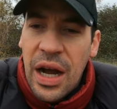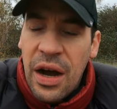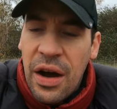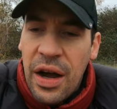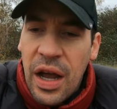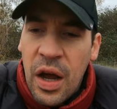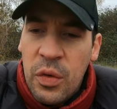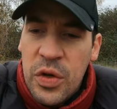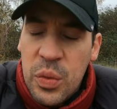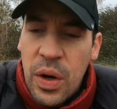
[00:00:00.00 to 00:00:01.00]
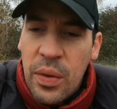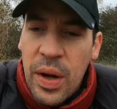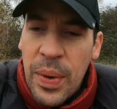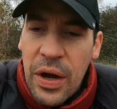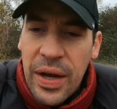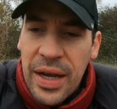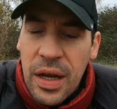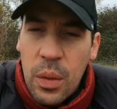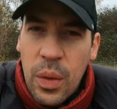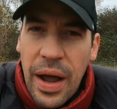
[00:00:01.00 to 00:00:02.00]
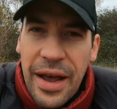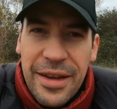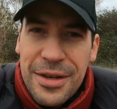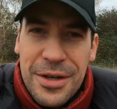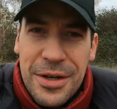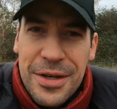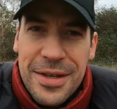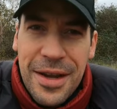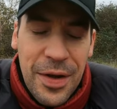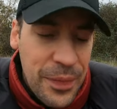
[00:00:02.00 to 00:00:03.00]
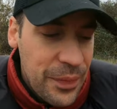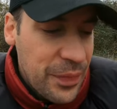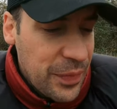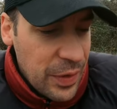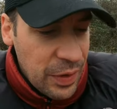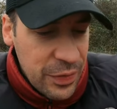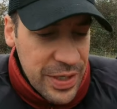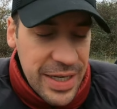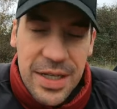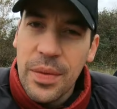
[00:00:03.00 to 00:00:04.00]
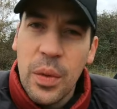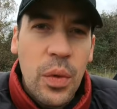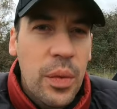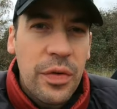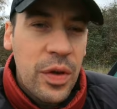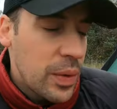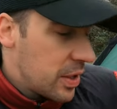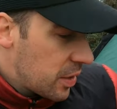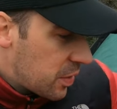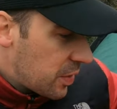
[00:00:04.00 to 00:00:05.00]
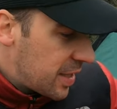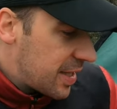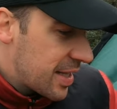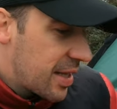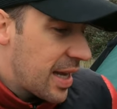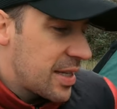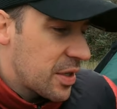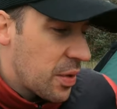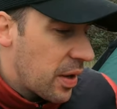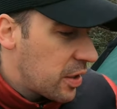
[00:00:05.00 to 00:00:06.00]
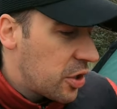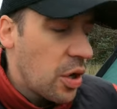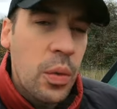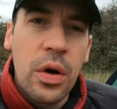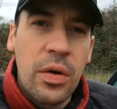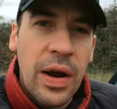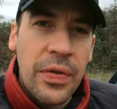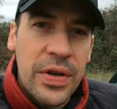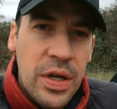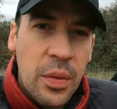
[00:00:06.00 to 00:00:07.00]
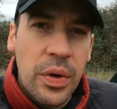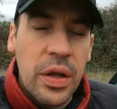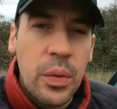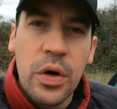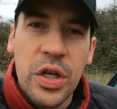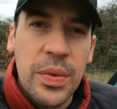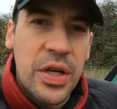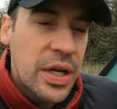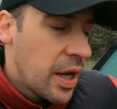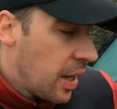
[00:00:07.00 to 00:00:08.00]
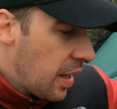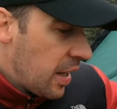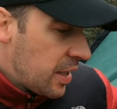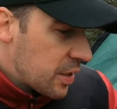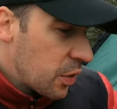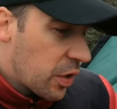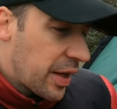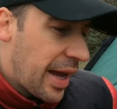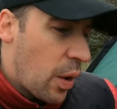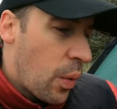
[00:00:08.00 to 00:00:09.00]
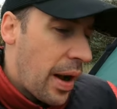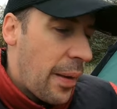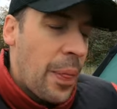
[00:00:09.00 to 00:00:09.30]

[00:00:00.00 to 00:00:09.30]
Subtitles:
I just worry about getting it wet, and just obviously need something warmer for the winter. So this is synthetic, so I can chuck water around this, I can put it in the washing machine, it's not gonna get wet.